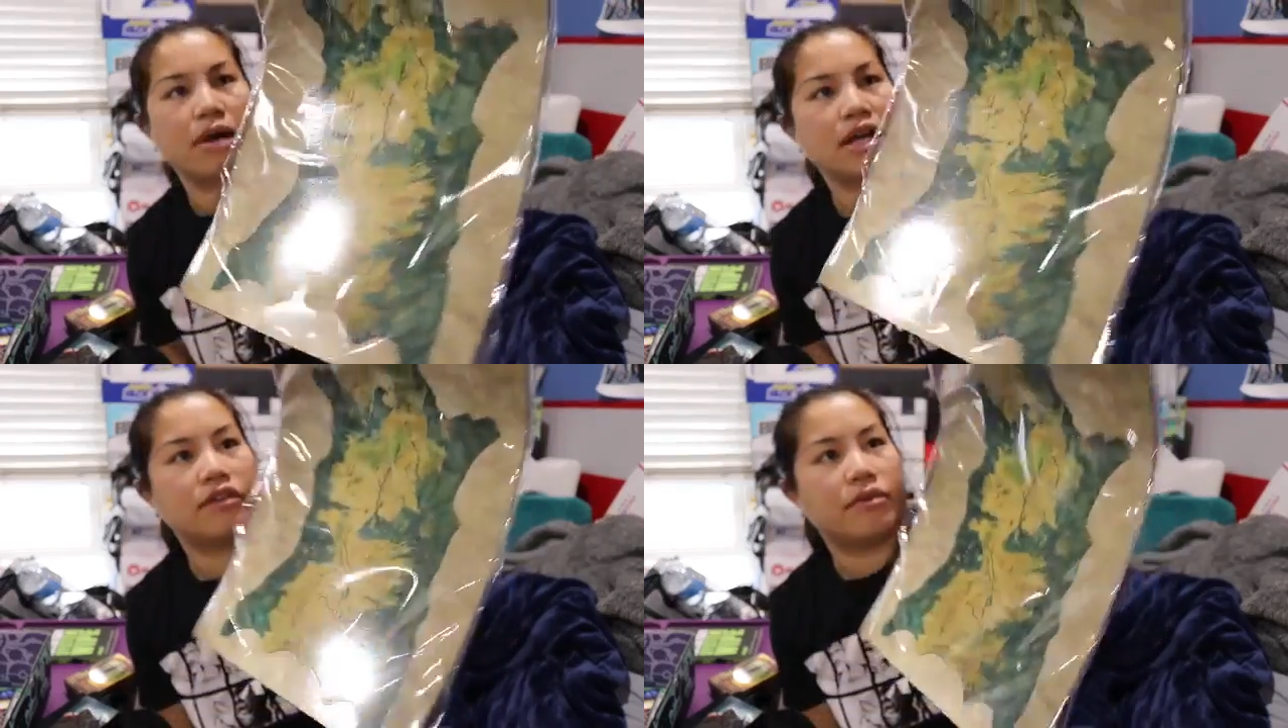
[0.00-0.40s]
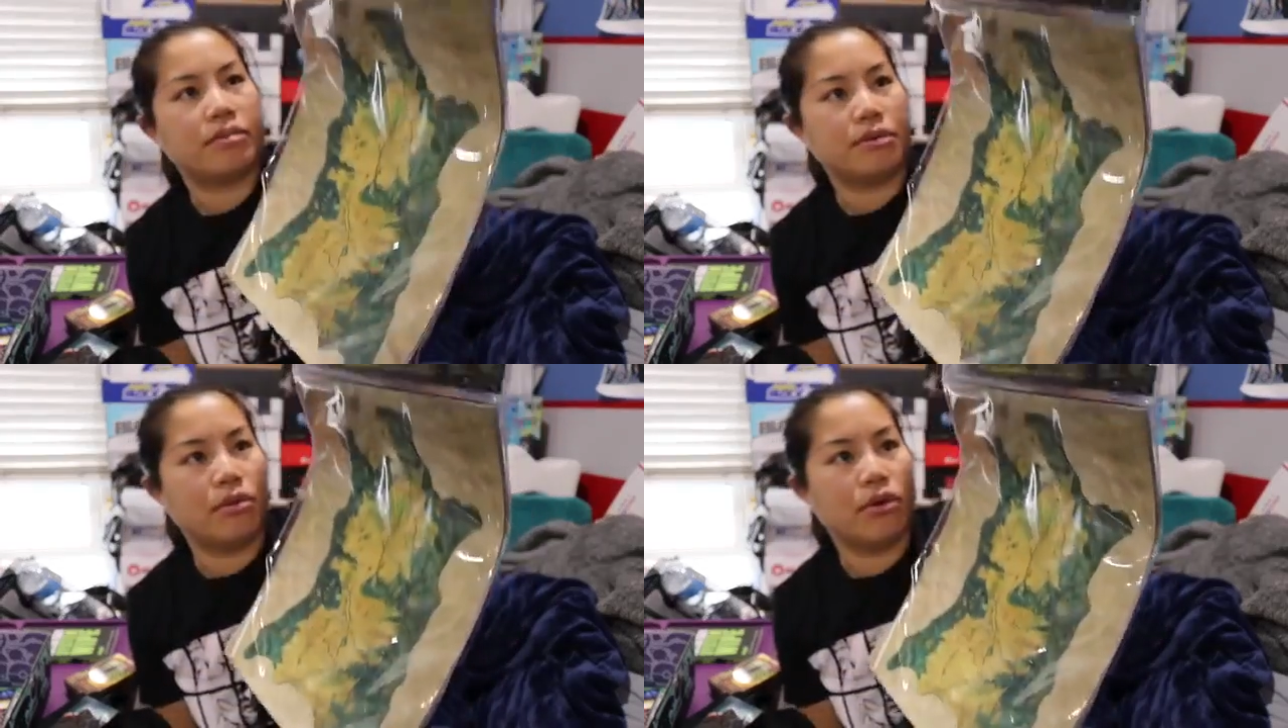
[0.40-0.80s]
might even
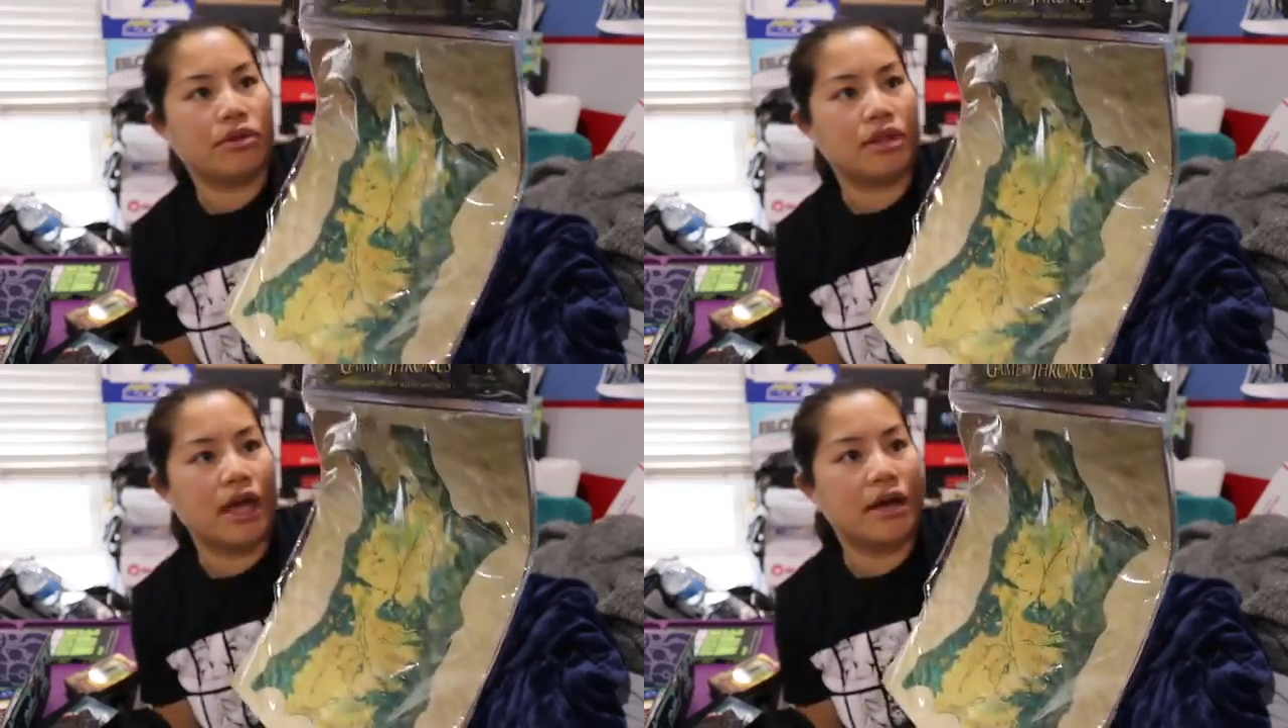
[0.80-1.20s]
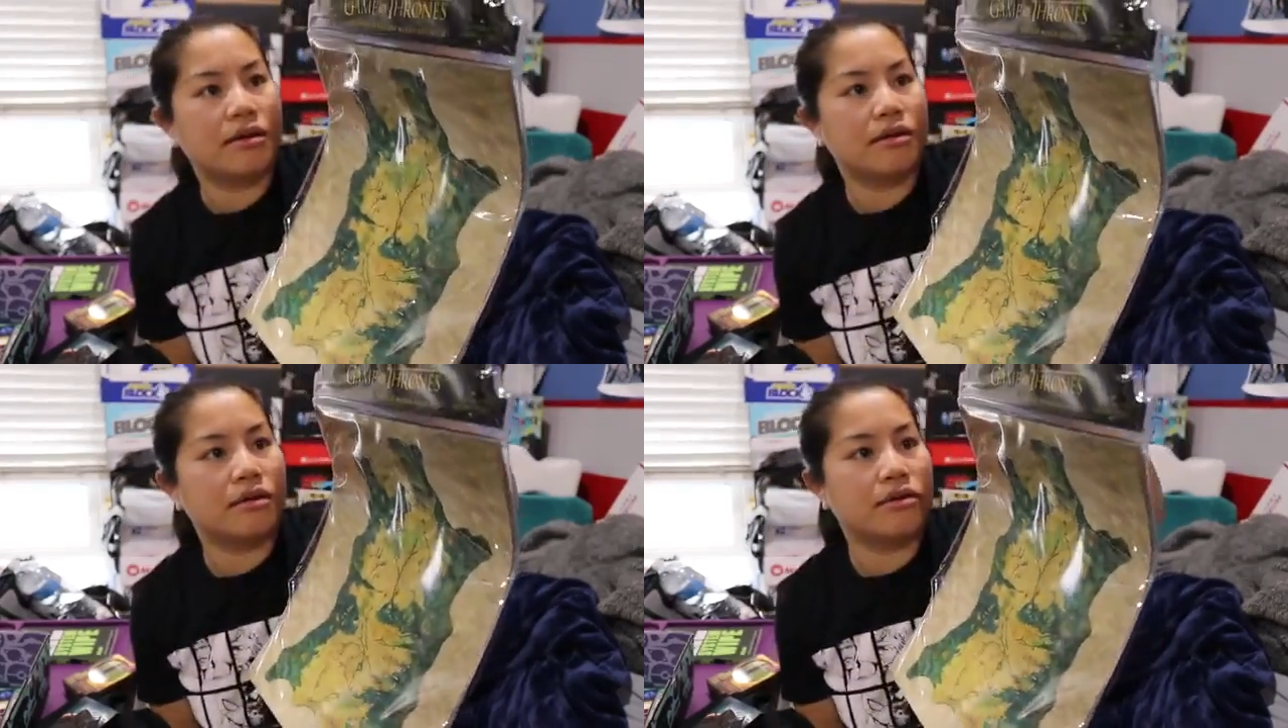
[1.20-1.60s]
be more than that.
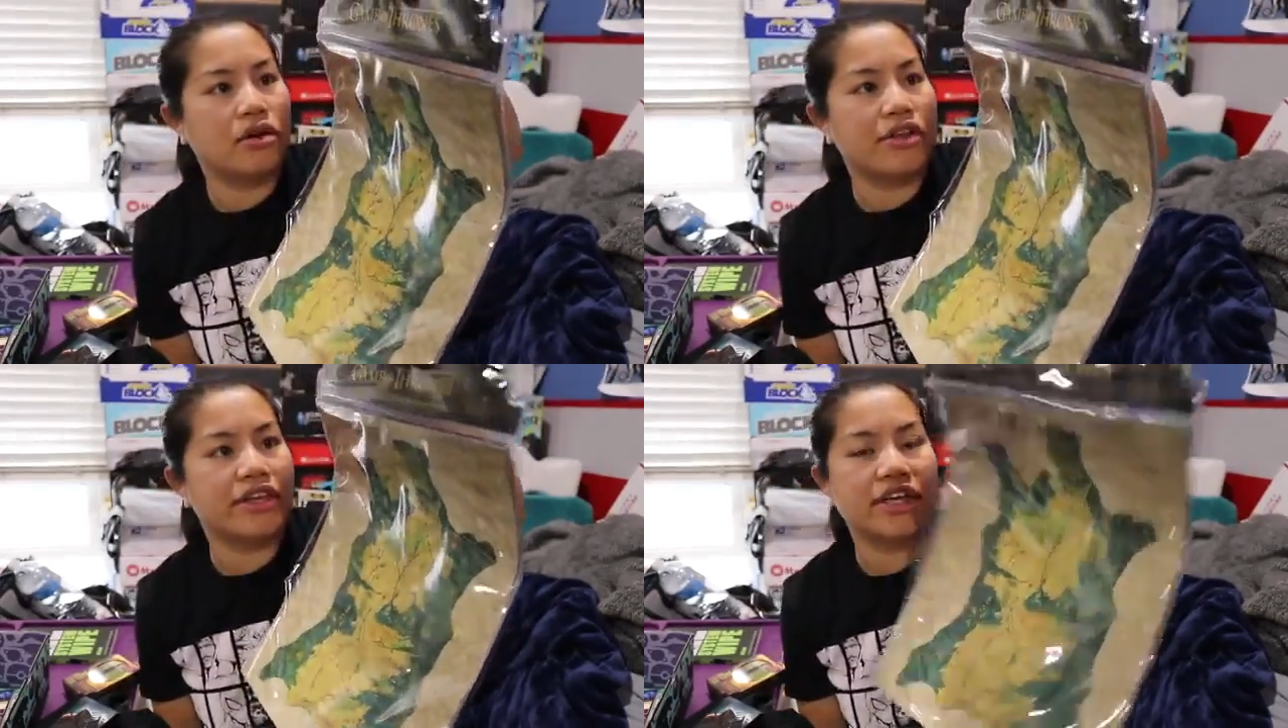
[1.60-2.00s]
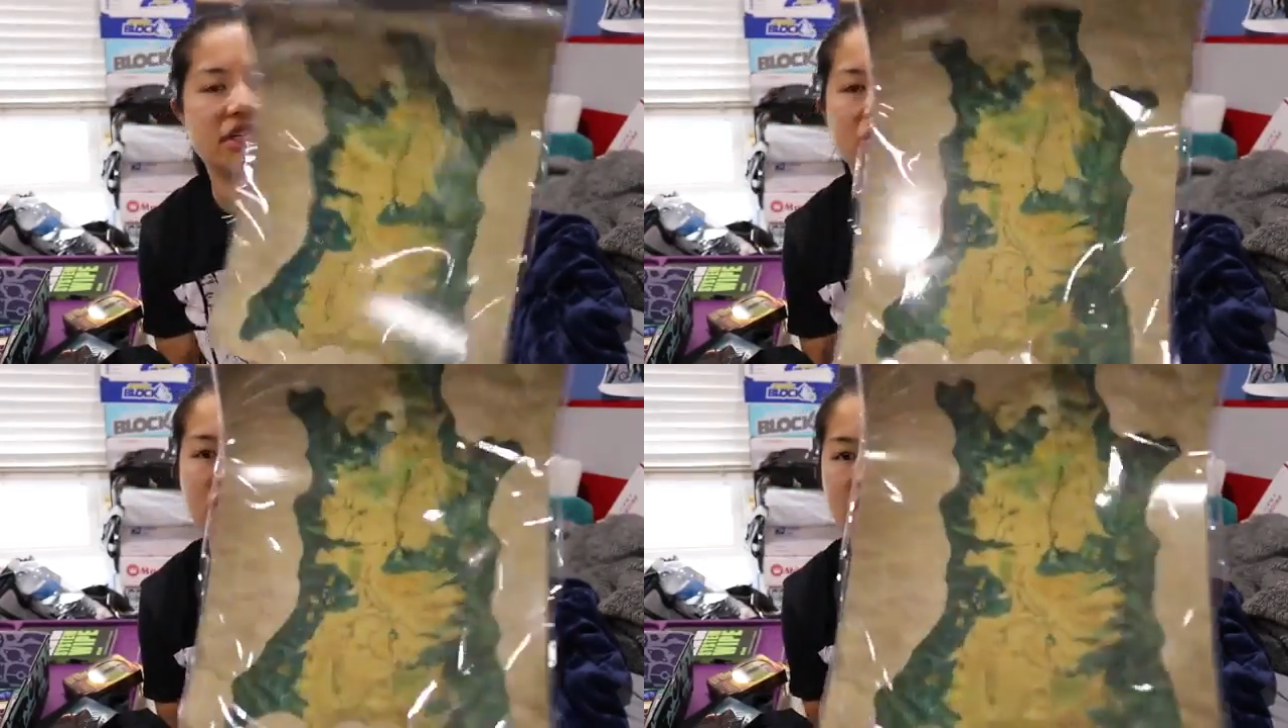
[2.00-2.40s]
No, I think
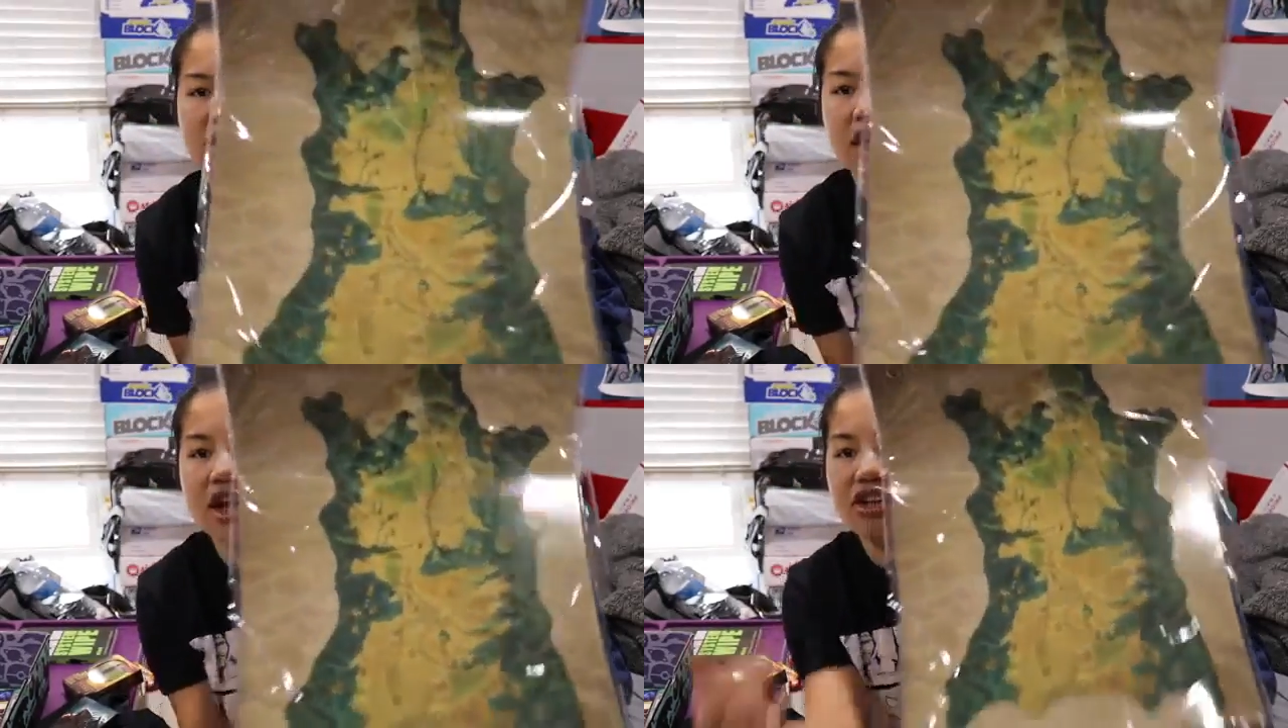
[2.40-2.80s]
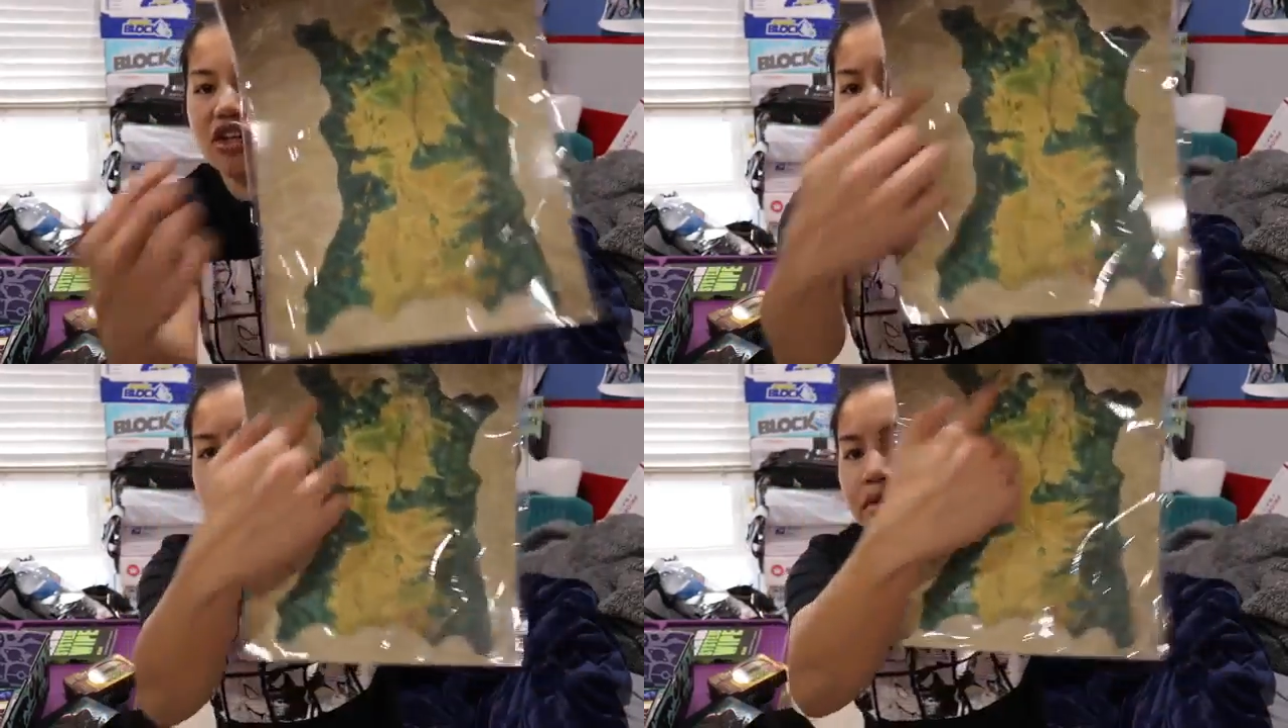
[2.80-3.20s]
it's 2 sheets. So
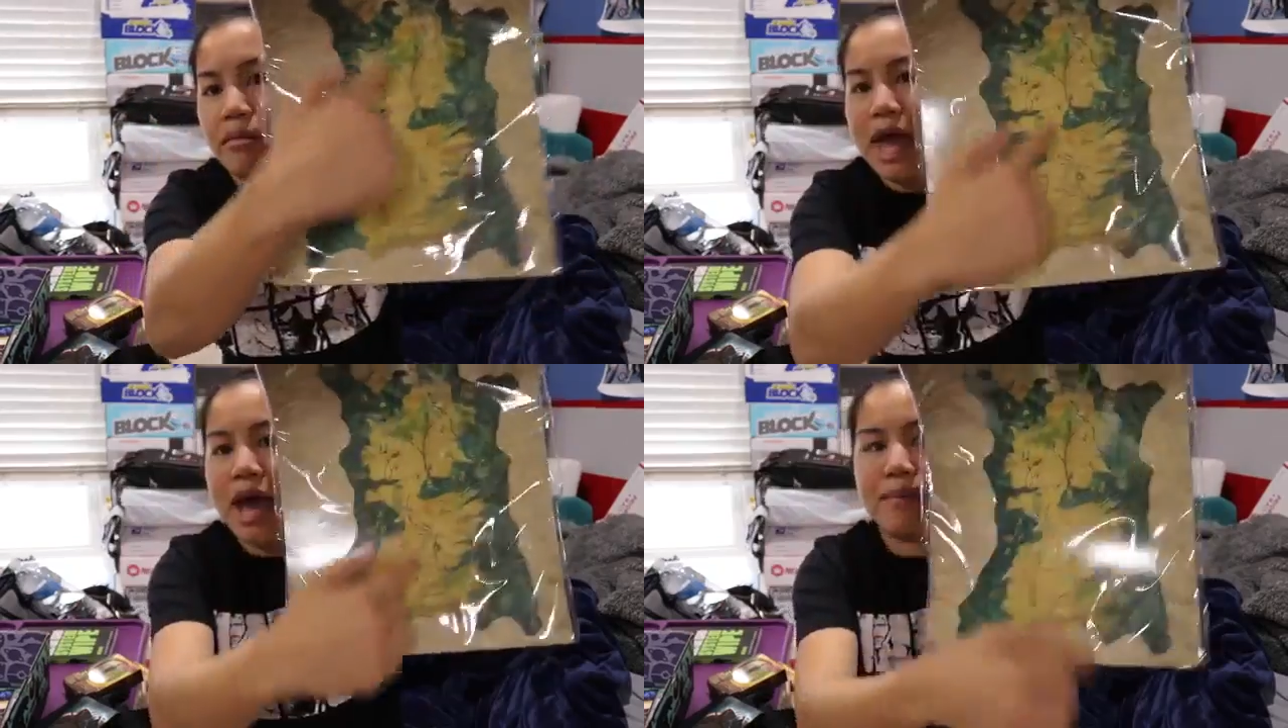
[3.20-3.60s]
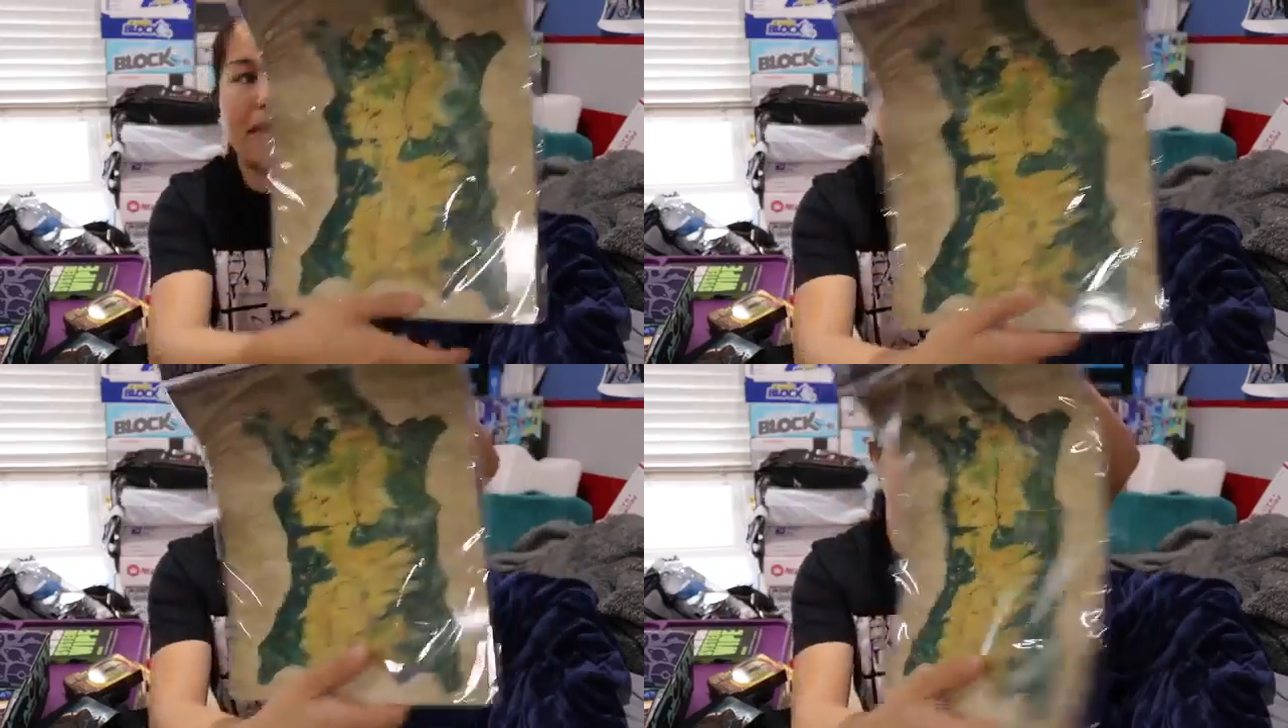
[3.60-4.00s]
you have your map,
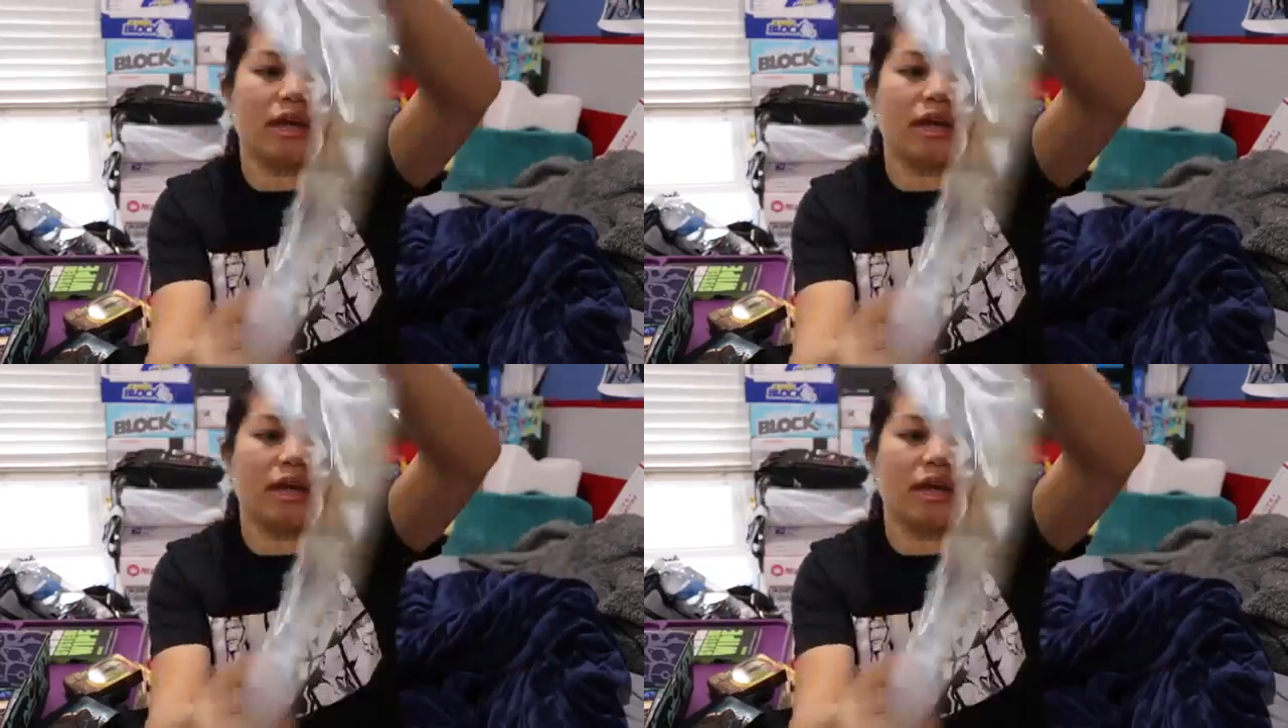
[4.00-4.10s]
and then on